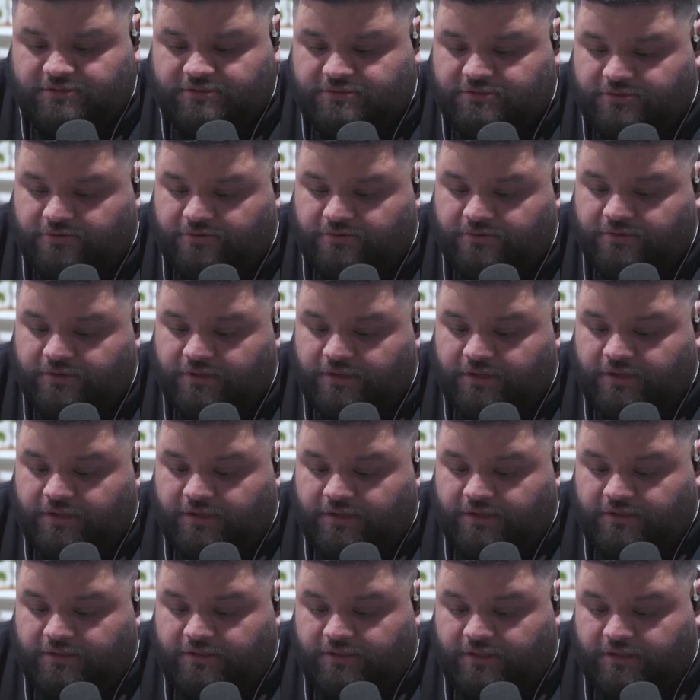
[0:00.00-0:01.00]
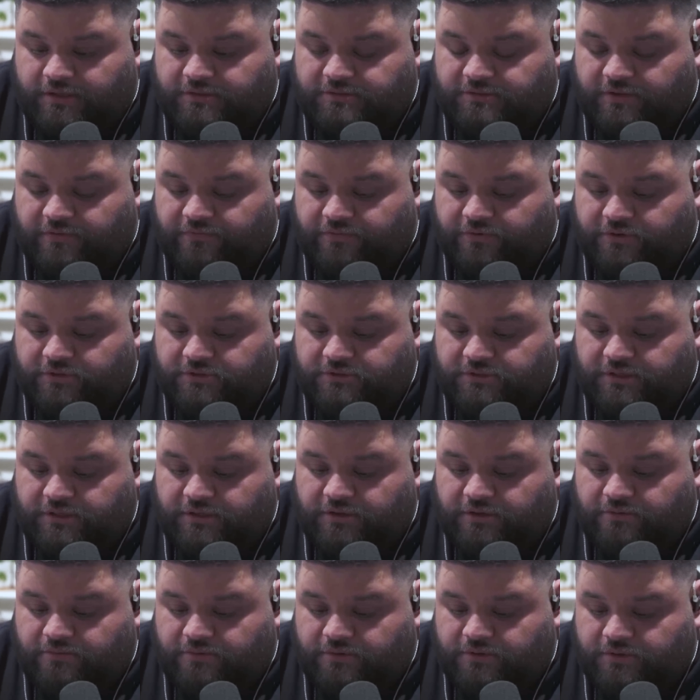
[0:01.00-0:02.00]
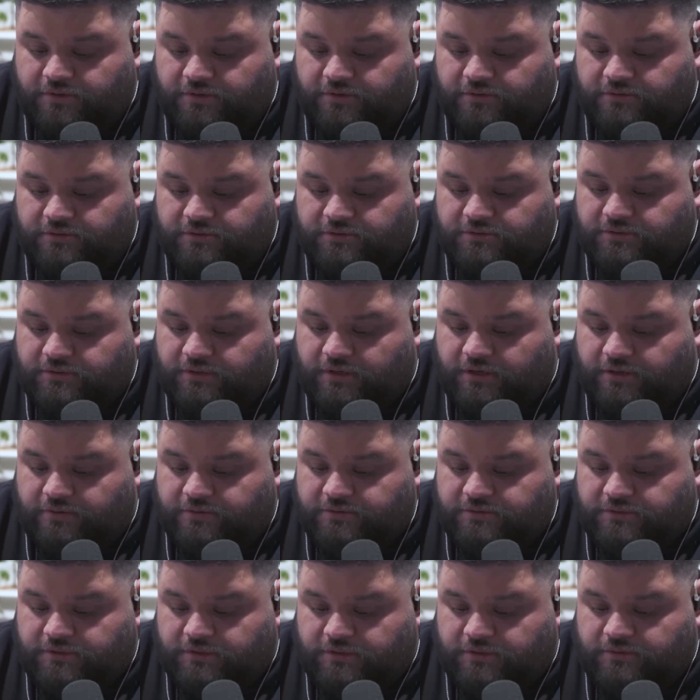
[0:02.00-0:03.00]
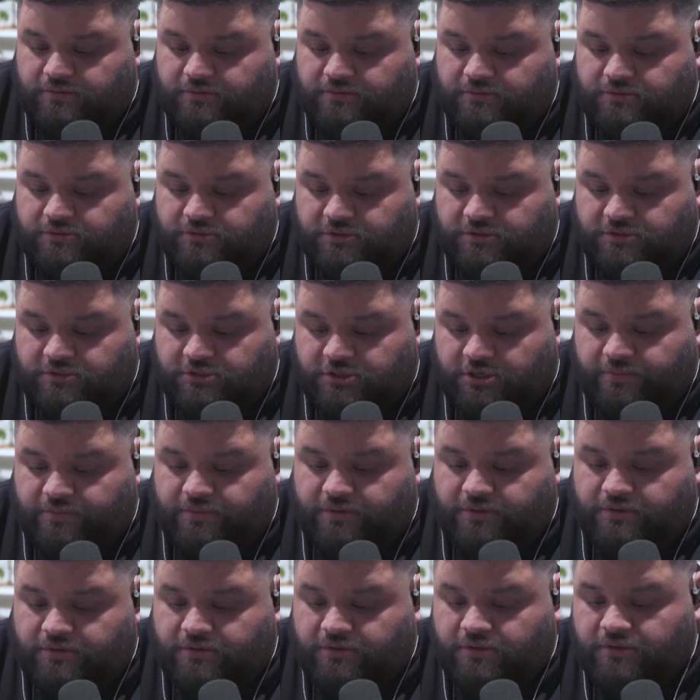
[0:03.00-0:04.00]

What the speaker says: So that's the first thing you want to do, is always to determine